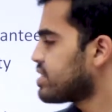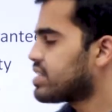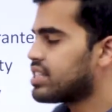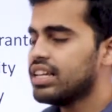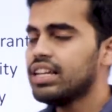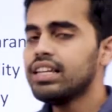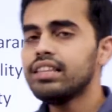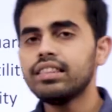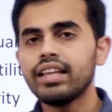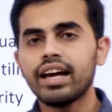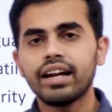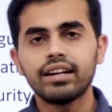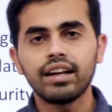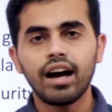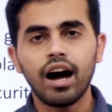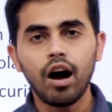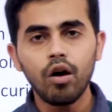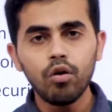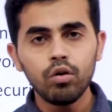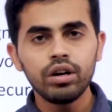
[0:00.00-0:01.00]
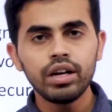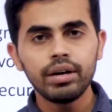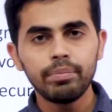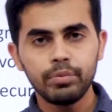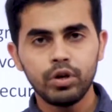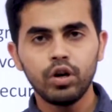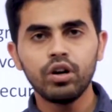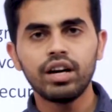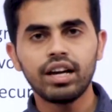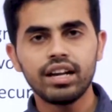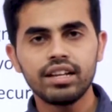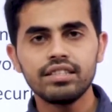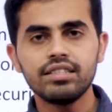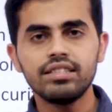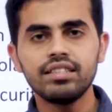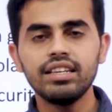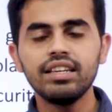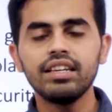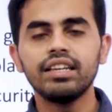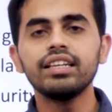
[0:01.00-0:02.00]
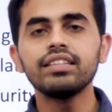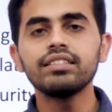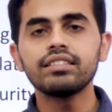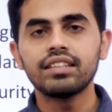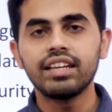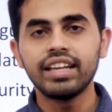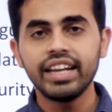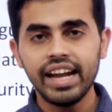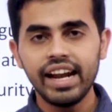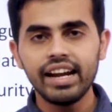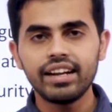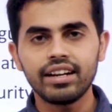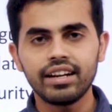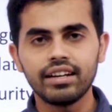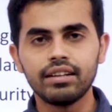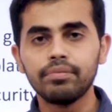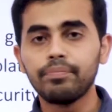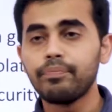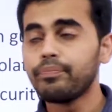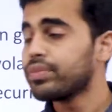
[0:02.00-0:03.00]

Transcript: seen that how cryptocurrency is created,